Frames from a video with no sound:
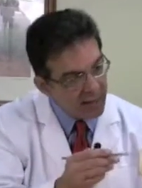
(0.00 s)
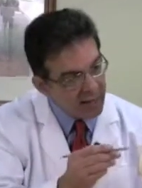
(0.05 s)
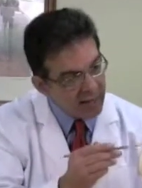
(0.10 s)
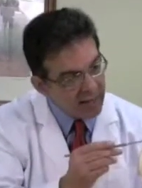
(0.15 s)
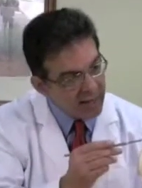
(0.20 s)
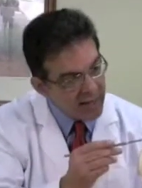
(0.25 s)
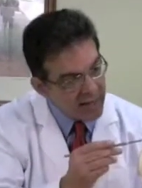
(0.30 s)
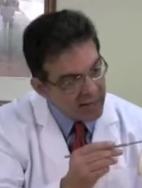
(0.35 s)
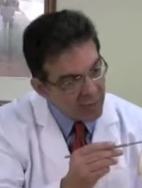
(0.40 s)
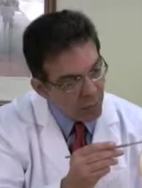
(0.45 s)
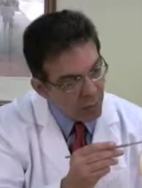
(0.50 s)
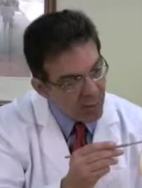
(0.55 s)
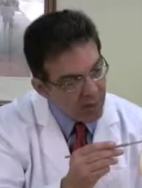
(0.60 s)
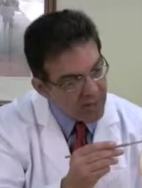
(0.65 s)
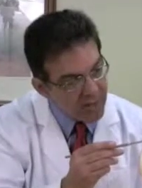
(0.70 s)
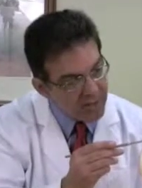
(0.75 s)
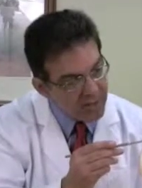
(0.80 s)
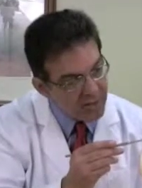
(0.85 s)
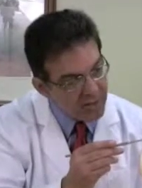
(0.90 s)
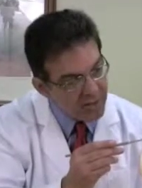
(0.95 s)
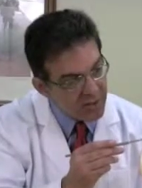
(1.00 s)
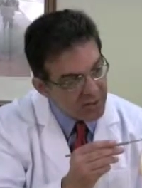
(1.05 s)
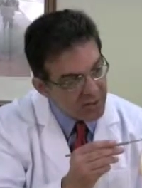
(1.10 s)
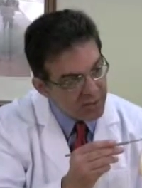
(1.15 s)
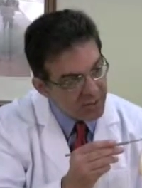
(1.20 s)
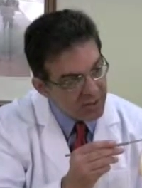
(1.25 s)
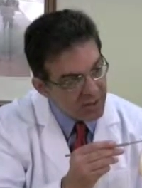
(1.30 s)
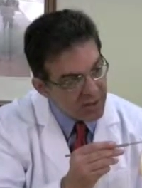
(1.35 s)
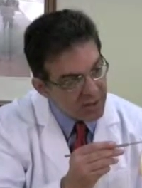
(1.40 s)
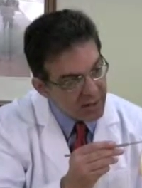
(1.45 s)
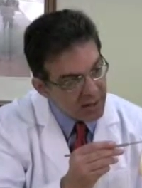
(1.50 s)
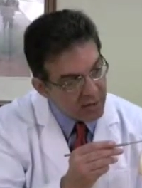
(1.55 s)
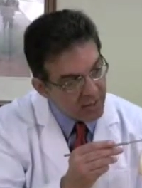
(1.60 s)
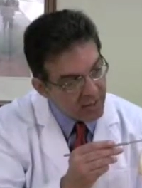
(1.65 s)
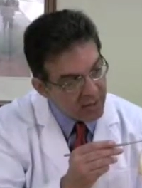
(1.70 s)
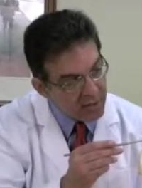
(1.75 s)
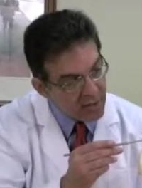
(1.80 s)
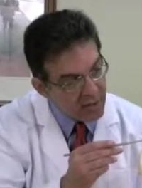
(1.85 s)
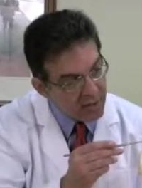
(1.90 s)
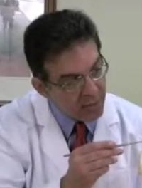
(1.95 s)
Likewise, the
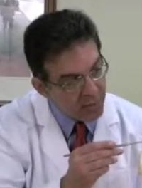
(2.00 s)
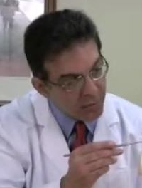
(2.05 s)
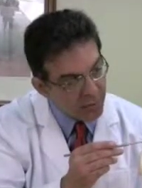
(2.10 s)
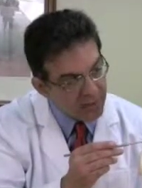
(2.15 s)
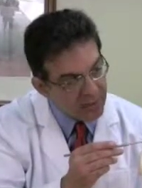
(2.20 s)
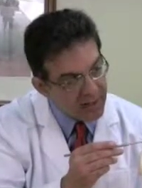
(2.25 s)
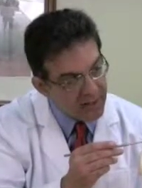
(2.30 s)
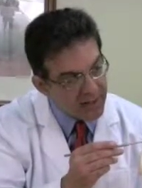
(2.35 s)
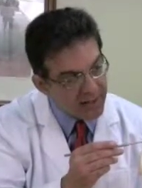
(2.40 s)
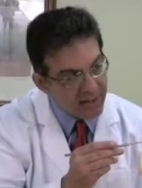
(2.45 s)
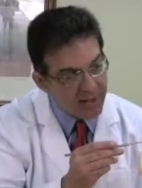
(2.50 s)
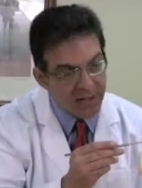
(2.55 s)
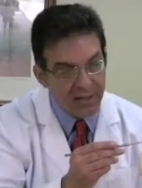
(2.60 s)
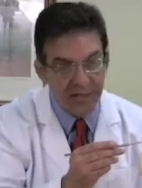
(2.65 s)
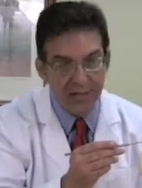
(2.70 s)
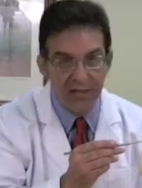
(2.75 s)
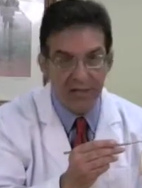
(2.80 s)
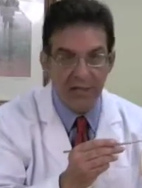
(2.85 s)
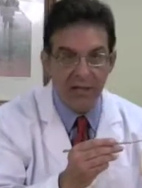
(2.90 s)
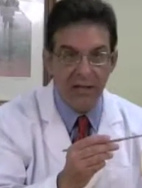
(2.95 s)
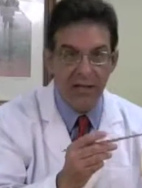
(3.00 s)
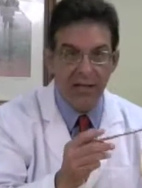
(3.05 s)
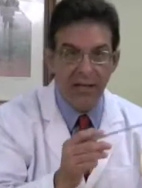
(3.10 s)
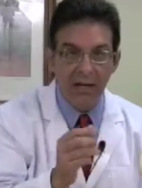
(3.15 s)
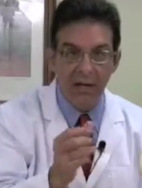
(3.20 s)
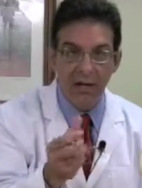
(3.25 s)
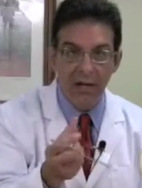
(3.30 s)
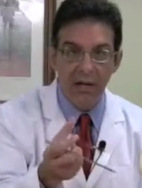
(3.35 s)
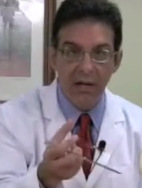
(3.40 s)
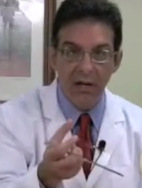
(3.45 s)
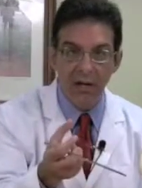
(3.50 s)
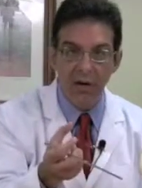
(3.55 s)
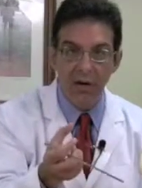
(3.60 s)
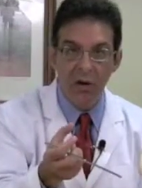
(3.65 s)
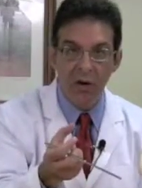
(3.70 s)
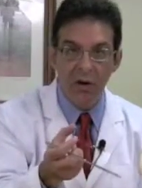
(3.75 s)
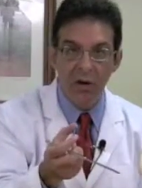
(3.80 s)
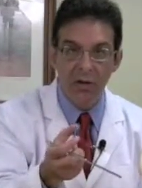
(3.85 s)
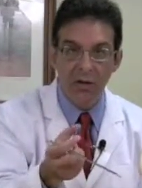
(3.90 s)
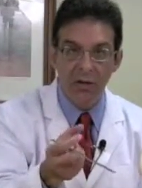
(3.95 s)
intervertebral discs, the
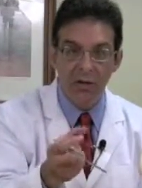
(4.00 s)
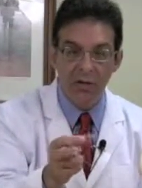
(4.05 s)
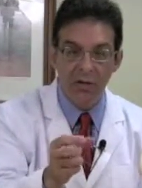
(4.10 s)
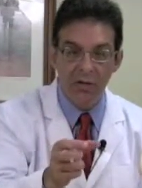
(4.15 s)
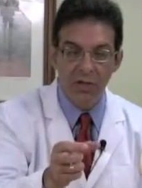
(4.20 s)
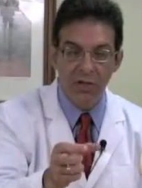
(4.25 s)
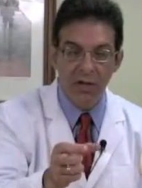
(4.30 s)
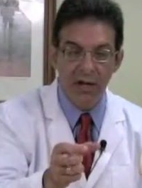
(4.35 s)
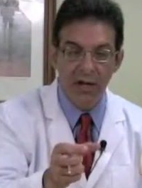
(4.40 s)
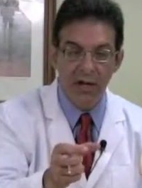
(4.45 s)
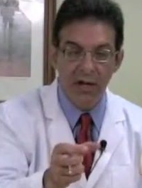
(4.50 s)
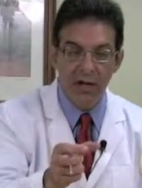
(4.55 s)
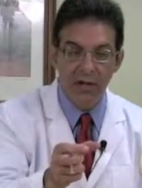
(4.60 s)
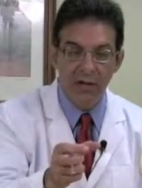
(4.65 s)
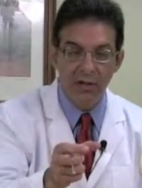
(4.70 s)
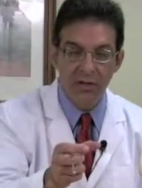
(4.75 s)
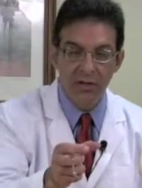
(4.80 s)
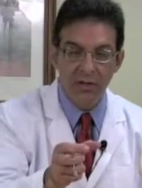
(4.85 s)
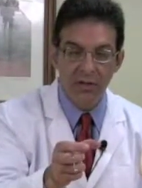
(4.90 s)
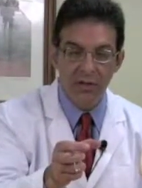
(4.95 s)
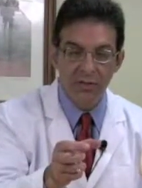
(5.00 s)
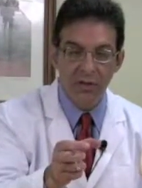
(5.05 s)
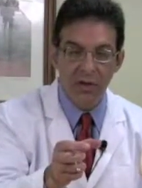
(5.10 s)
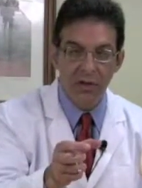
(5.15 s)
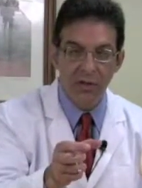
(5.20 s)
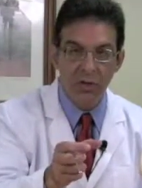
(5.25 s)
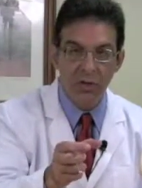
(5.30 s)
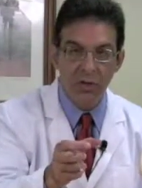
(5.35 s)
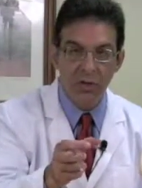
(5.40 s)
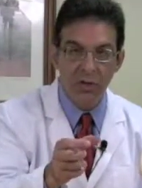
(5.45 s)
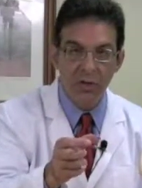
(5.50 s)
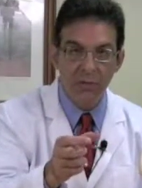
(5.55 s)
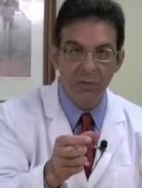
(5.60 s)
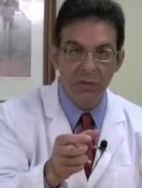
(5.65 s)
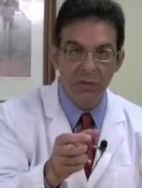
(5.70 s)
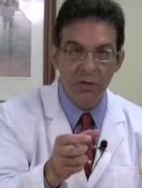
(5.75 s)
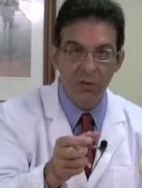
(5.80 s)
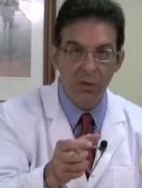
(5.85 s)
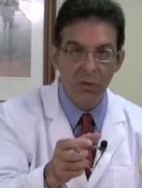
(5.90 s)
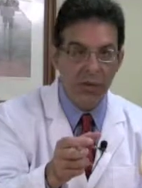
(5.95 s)
cartilage structures
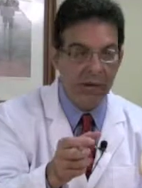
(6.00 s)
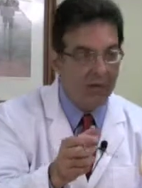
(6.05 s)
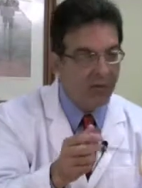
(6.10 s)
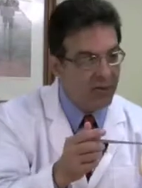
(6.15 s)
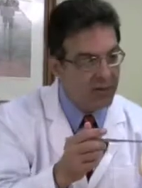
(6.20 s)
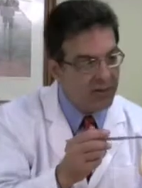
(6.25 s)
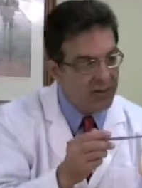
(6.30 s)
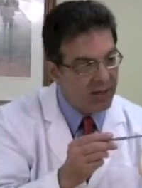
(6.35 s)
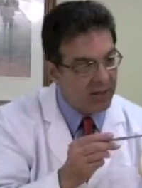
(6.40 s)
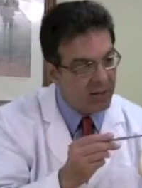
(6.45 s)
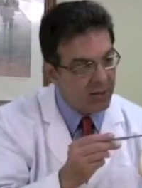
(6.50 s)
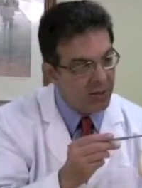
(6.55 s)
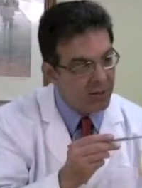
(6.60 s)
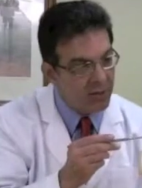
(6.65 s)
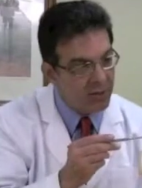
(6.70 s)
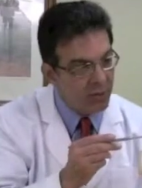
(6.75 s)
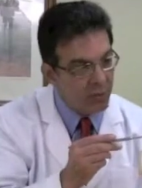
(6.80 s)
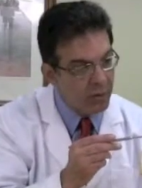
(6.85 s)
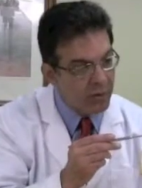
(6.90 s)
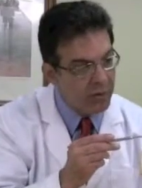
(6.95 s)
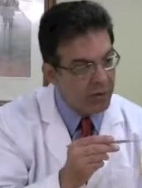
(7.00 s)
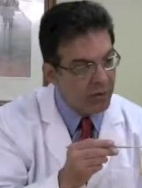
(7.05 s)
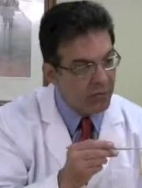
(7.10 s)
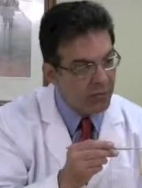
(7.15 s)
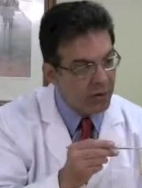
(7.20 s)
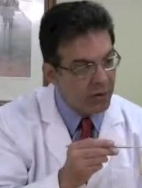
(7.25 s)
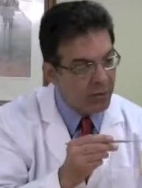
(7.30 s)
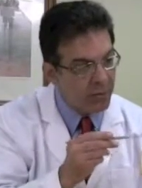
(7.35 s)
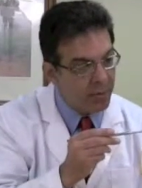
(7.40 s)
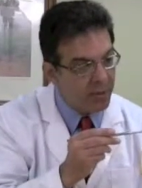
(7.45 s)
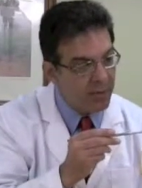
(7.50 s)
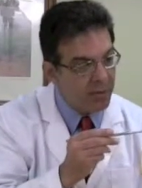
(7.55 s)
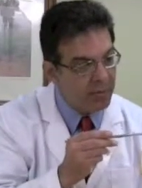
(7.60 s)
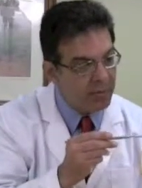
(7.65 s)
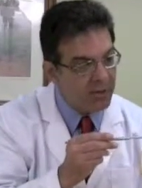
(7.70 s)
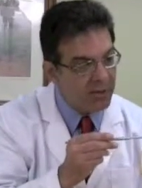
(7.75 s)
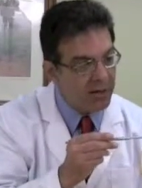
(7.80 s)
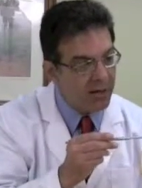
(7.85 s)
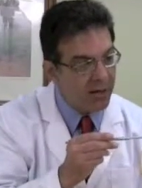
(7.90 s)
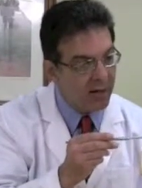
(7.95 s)
between the vertebrae
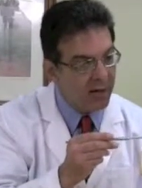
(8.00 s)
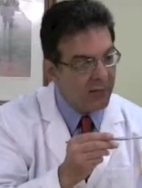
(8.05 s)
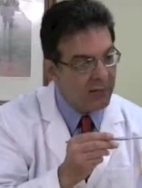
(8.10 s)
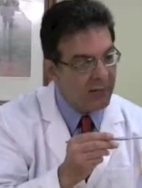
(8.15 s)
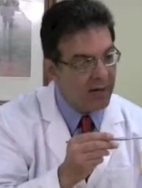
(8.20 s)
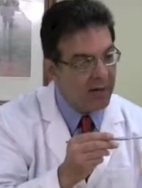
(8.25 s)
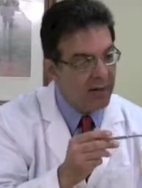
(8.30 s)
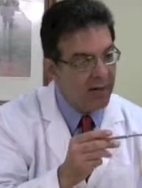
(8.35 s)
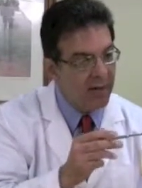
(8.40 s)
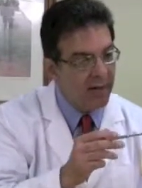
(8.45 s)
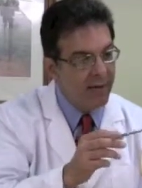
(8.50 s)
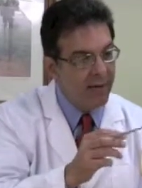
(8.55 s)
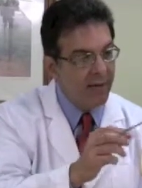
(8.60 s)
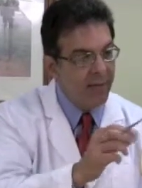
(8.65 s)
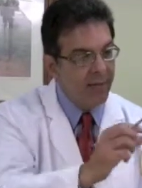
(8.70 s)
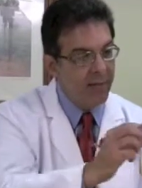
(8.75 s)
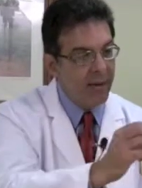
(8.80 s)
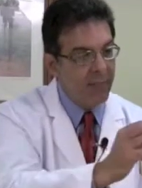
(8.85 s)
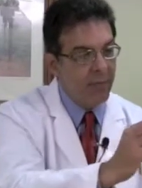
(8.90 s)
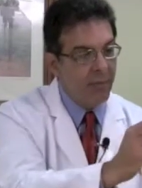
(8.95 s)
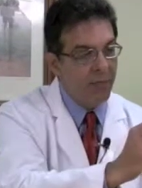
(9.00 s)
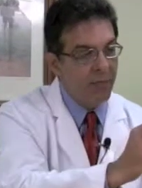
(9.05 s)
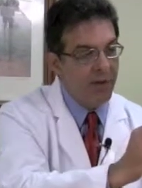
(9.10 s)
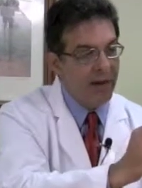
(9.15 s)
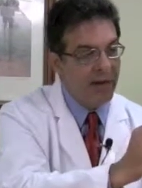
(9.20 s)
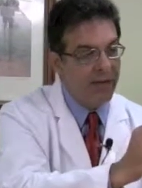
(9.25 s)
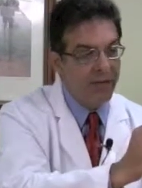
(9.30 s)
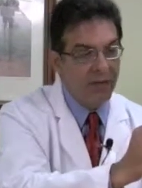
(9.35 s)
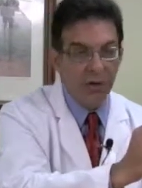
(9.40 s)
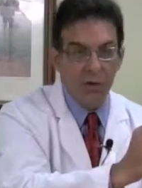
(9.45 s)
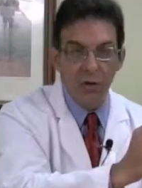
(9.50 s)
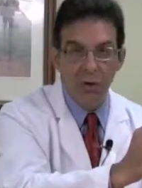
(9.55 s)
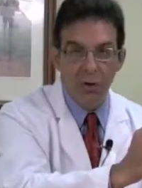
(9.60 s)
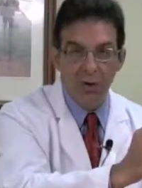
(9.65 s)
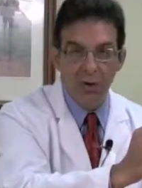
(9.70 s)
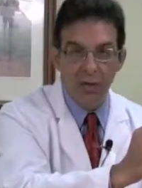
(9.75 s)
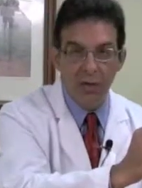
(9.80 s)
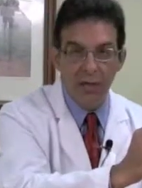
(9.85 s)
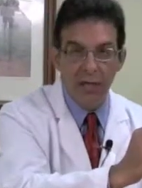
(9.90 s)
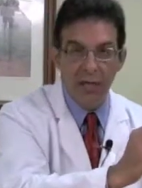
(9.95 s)
themselves that provide the
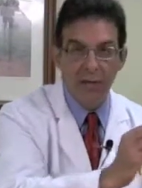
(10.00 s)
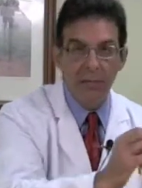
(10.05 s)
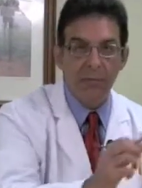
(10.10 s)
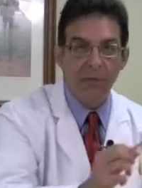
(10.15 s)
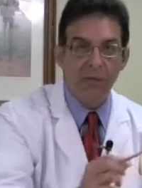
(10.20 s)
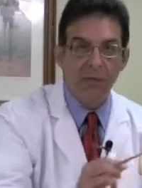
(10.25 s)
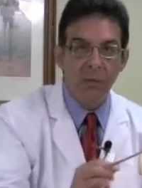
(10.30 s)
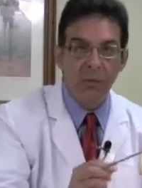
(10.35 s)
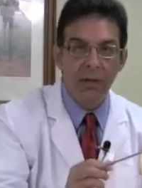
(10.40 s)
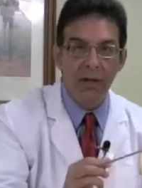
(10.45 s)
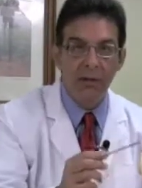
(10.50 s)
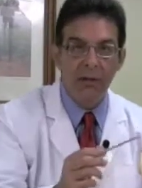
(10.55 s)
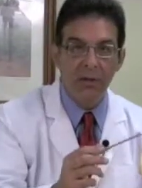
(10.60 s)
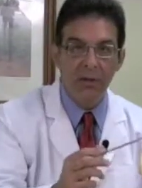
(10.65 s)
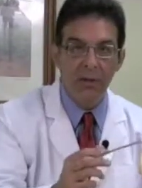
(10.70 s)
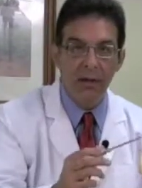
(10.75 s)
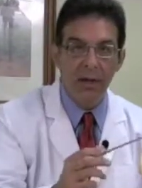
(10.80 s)
cushioning between